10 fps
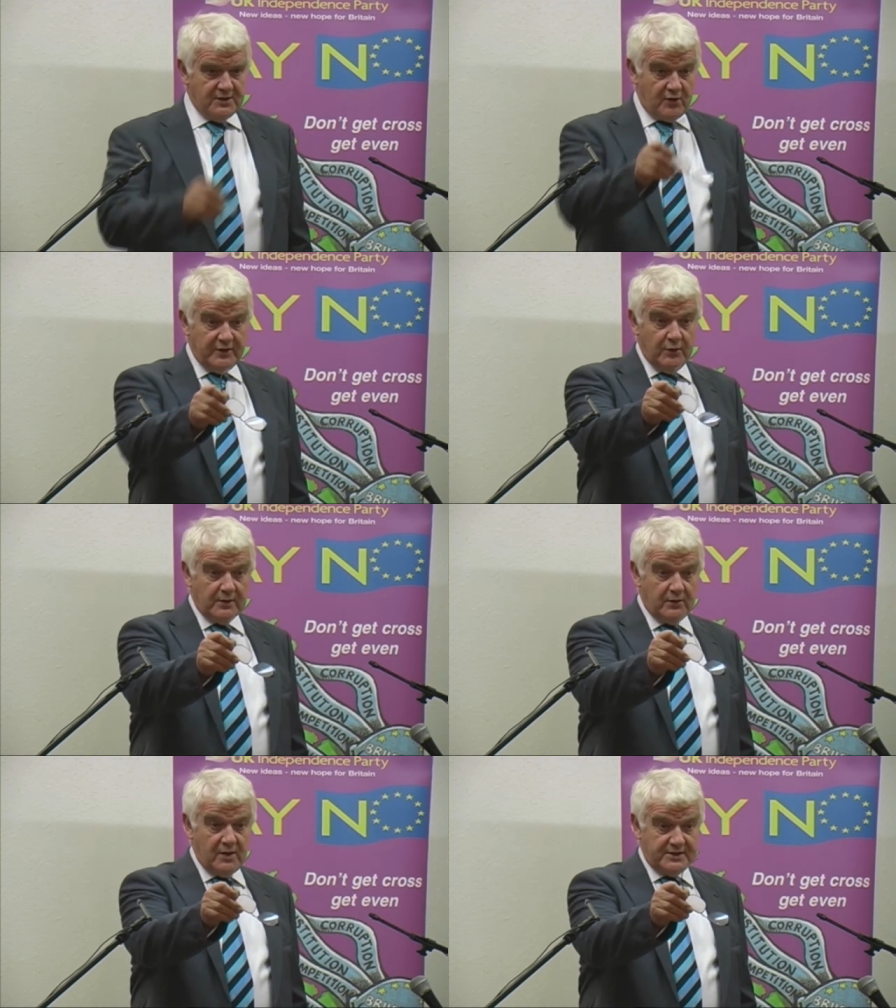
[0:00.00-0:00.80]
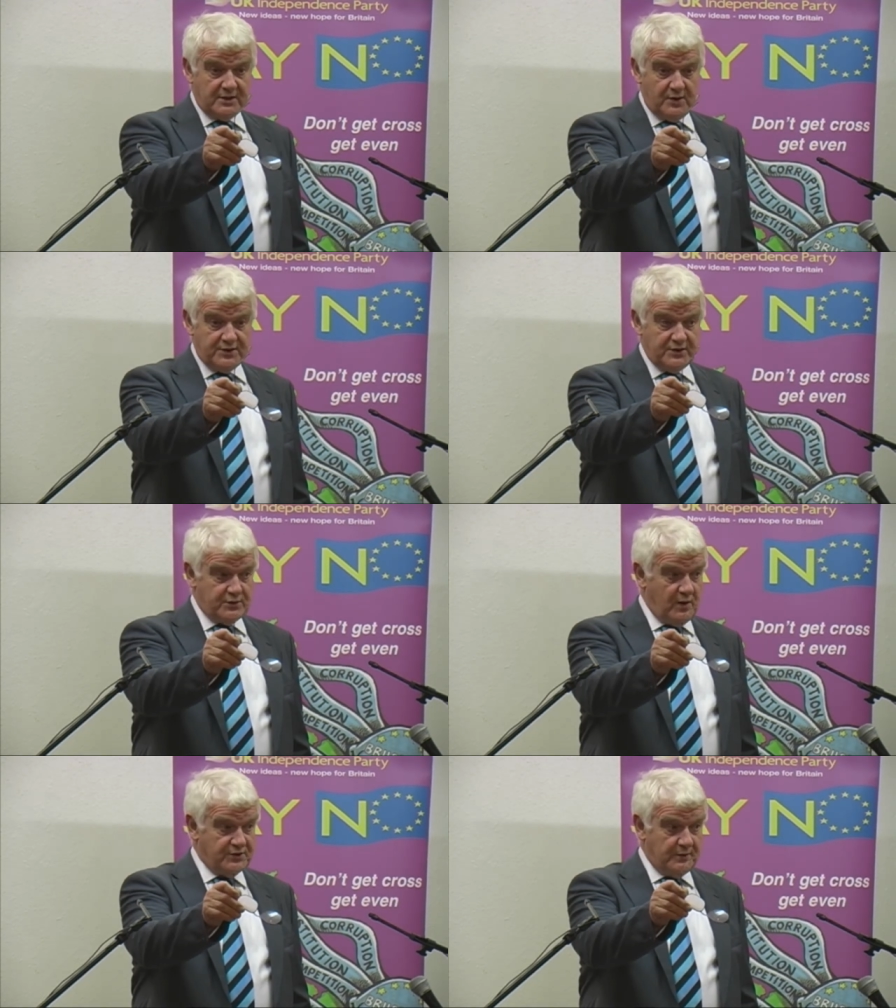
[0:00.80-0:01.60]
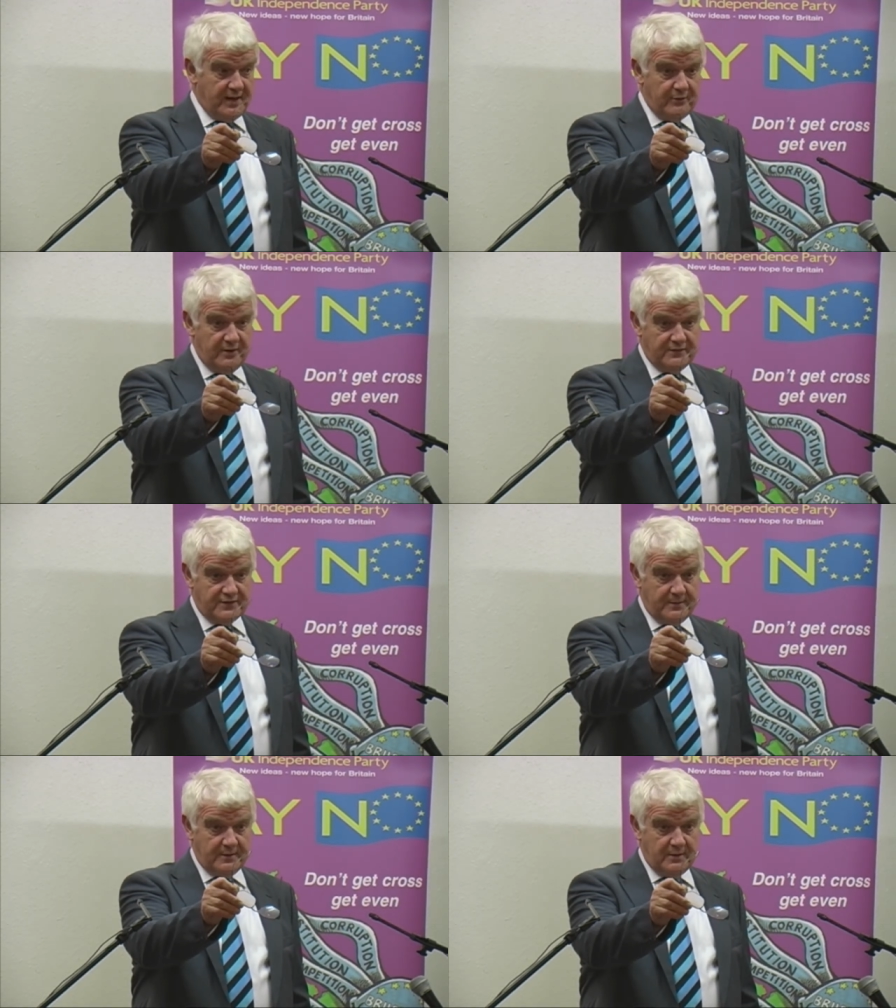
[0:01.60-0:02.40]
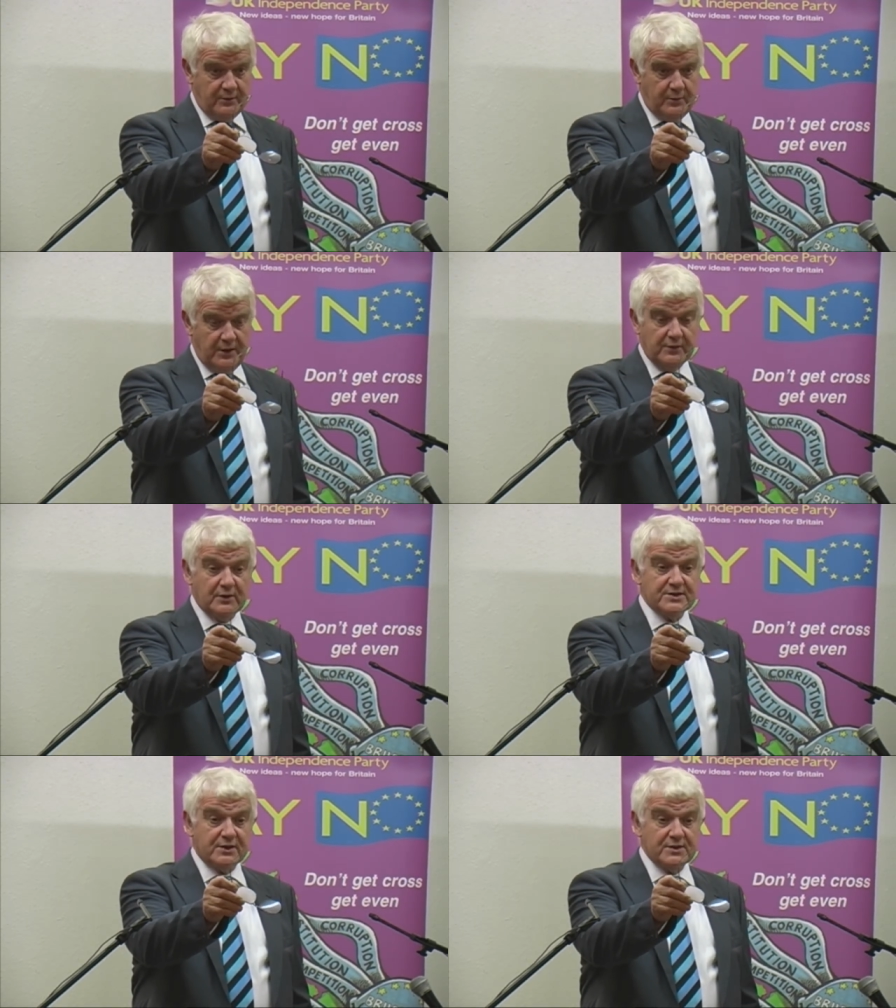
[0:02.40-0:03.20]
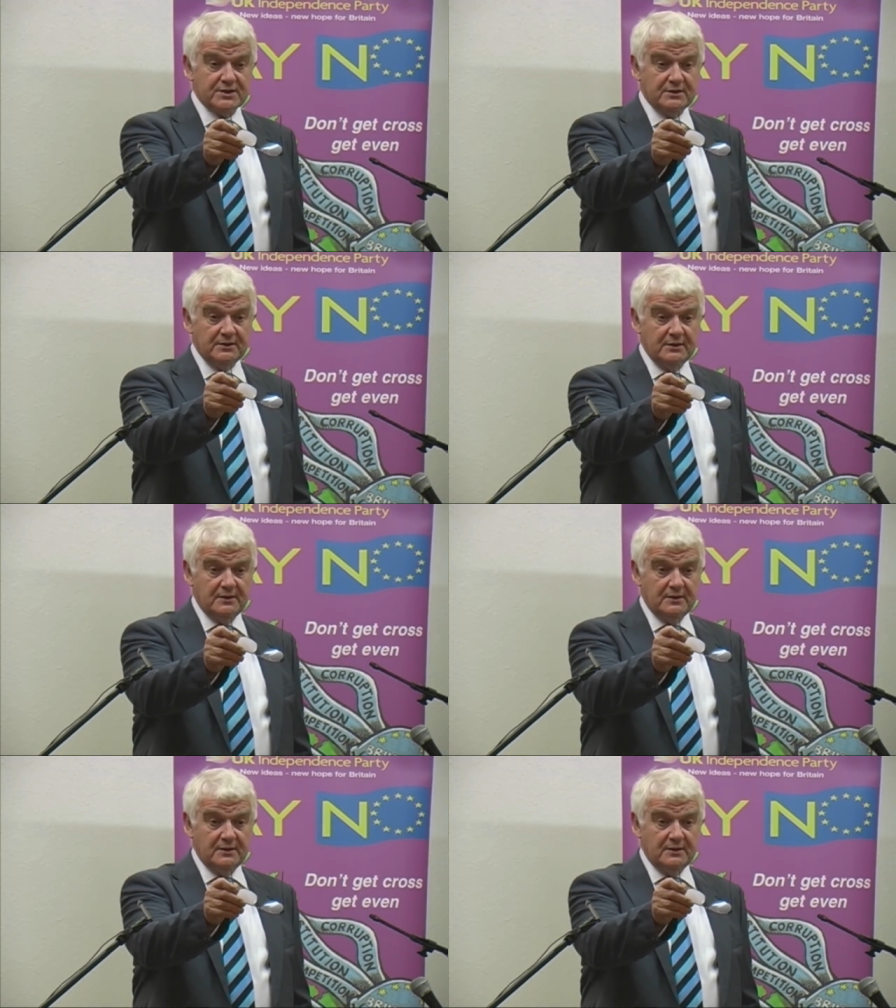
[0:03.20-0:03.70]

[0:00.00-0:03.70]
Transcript: So are you going to ask a question as well? Should we get rid of some? Were you going to ask a question?